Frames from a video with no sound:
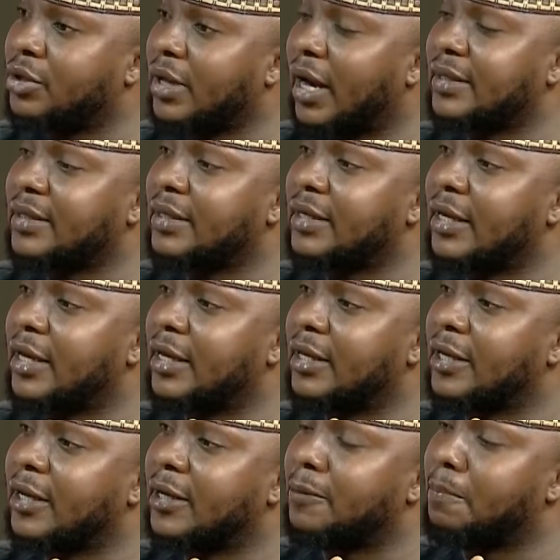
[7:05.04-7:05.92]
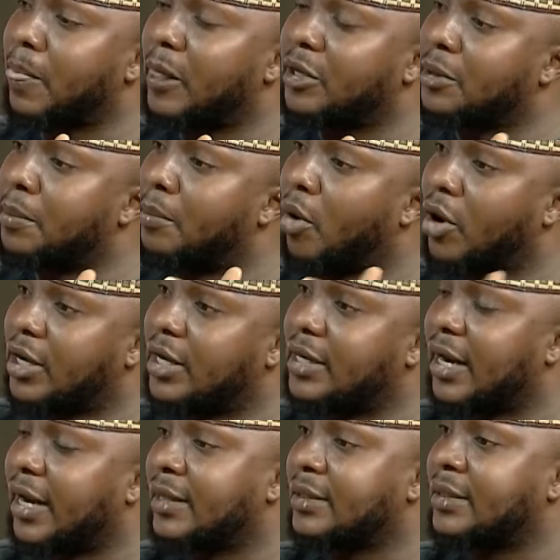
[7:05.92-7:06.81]
as in the money
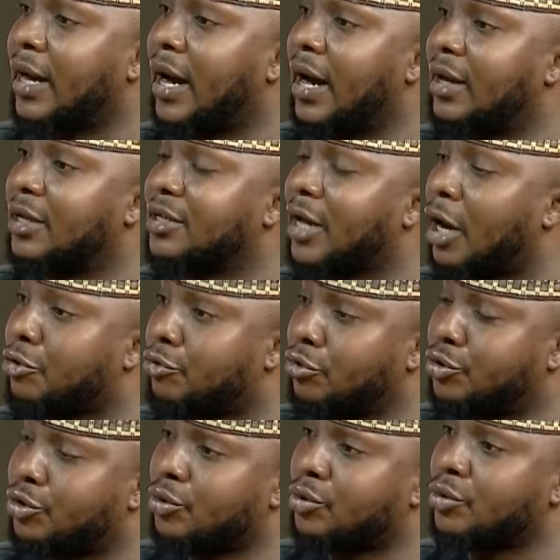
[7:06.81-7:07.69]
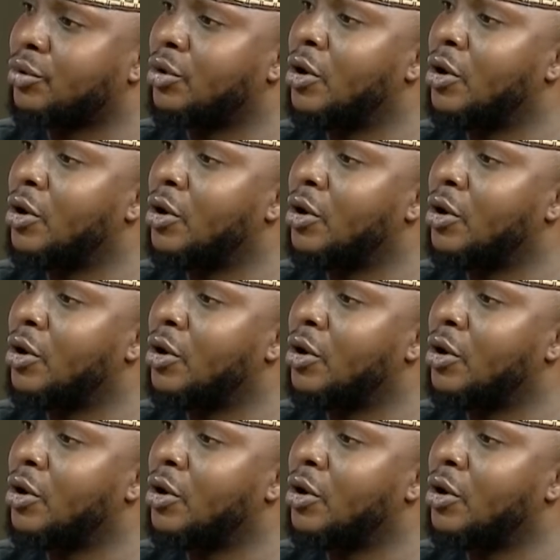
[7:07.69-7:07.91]
that is accrued to